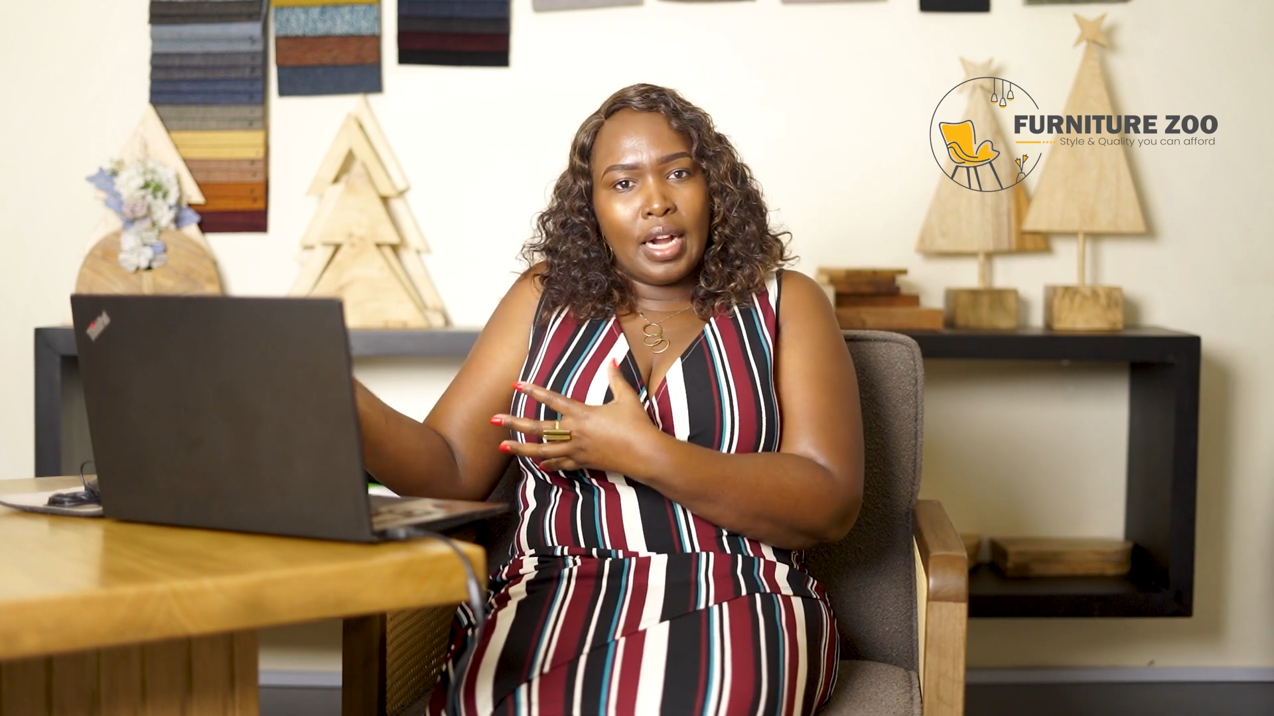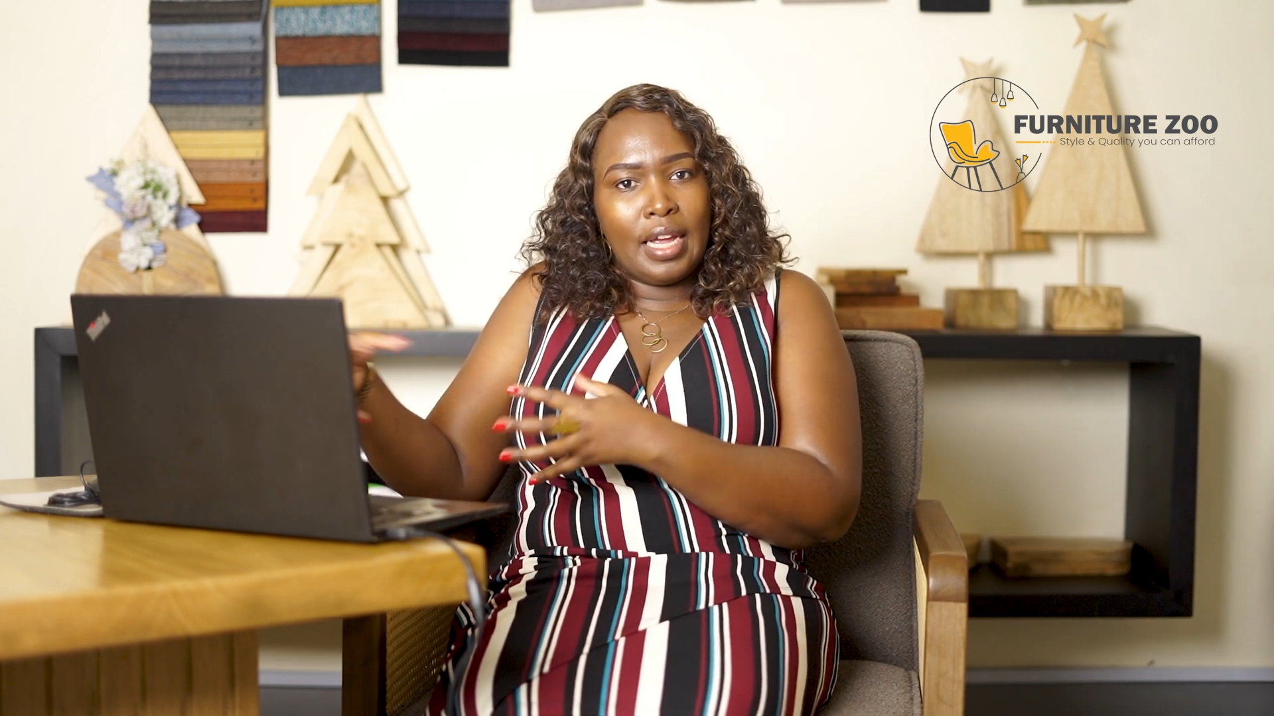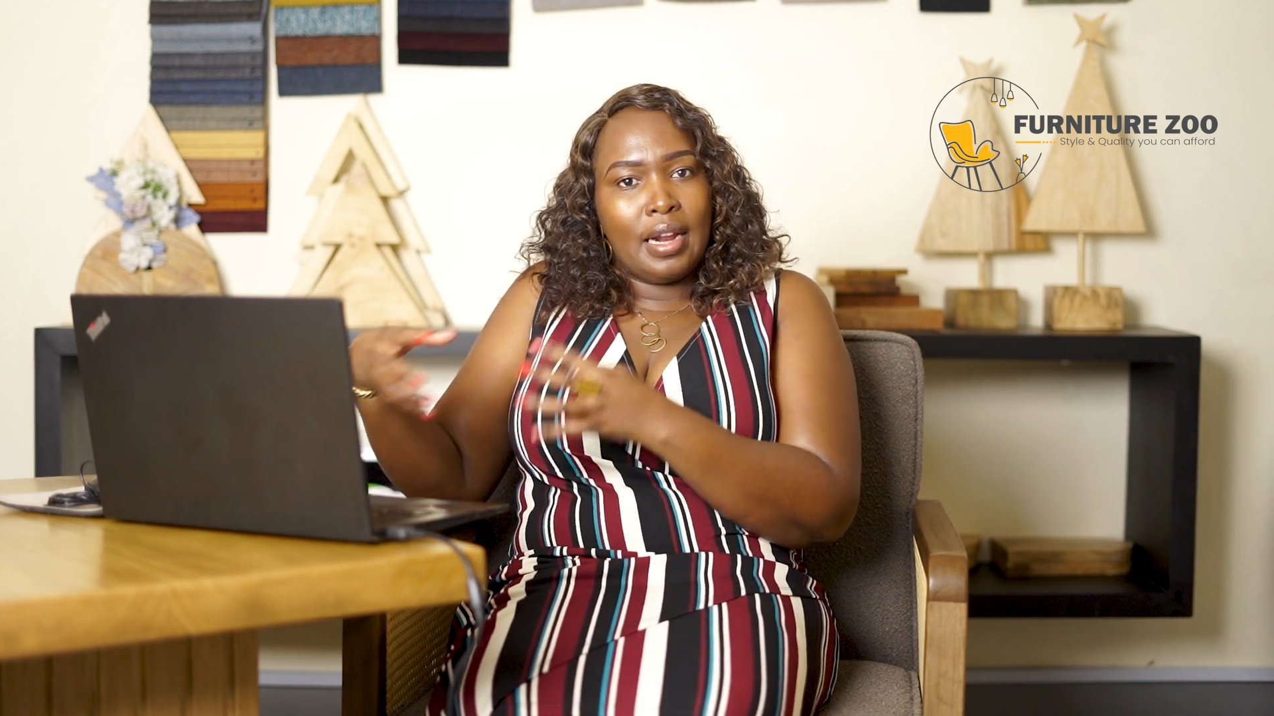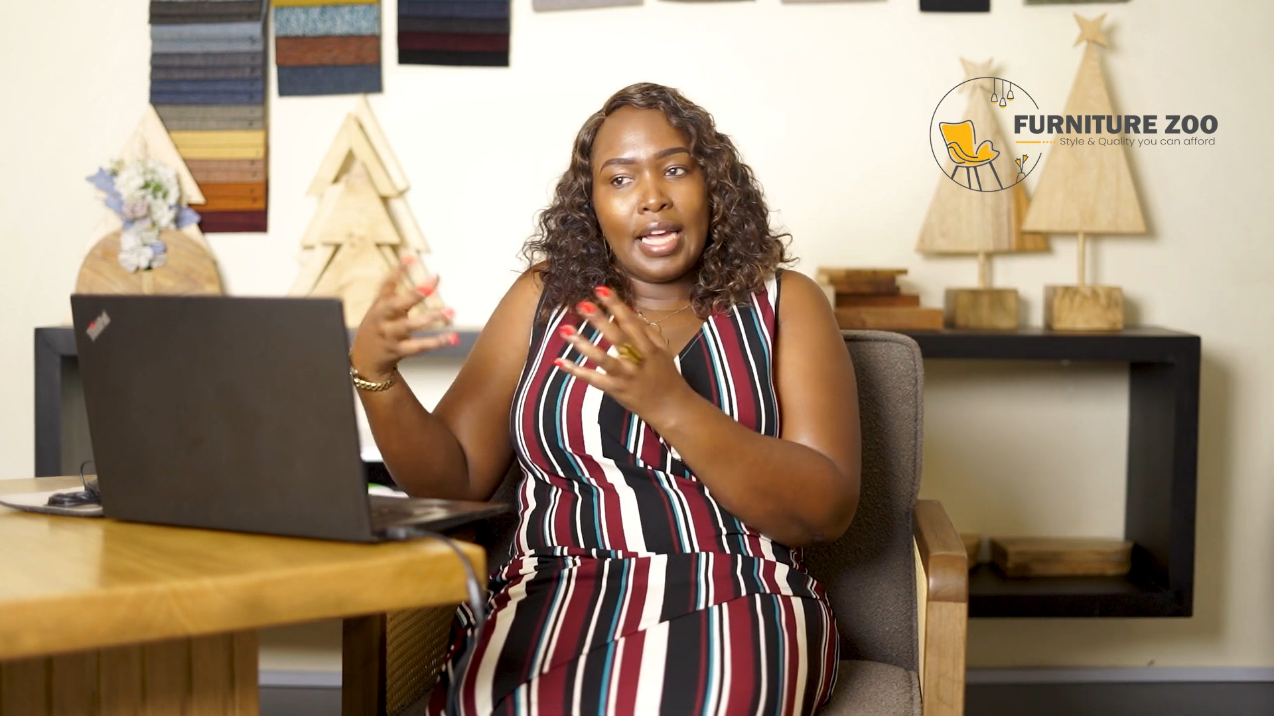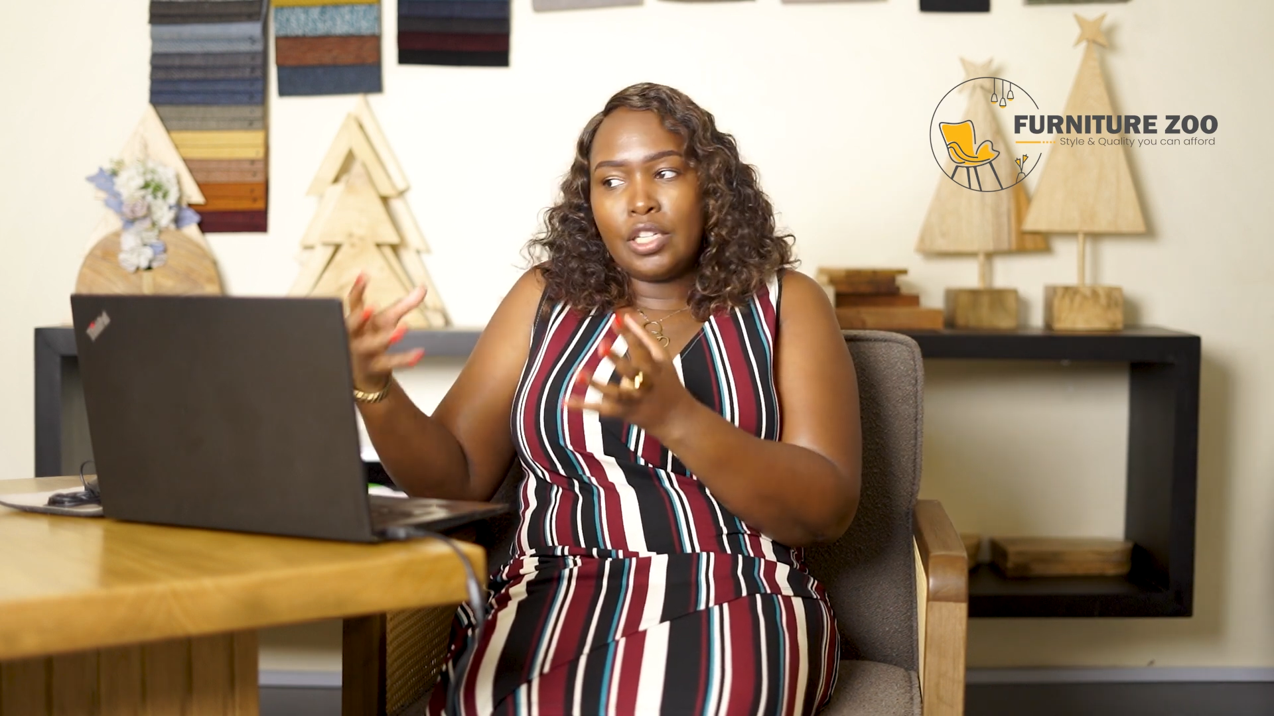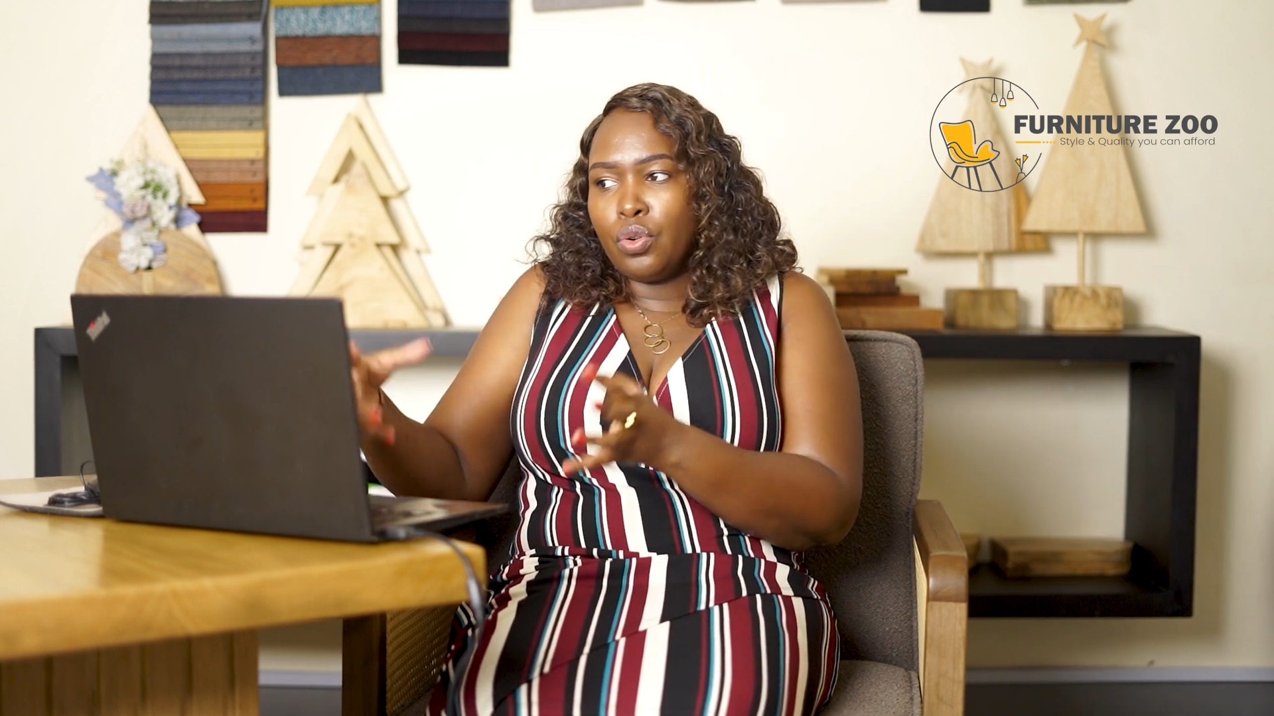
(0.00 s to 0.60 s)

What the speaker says: like light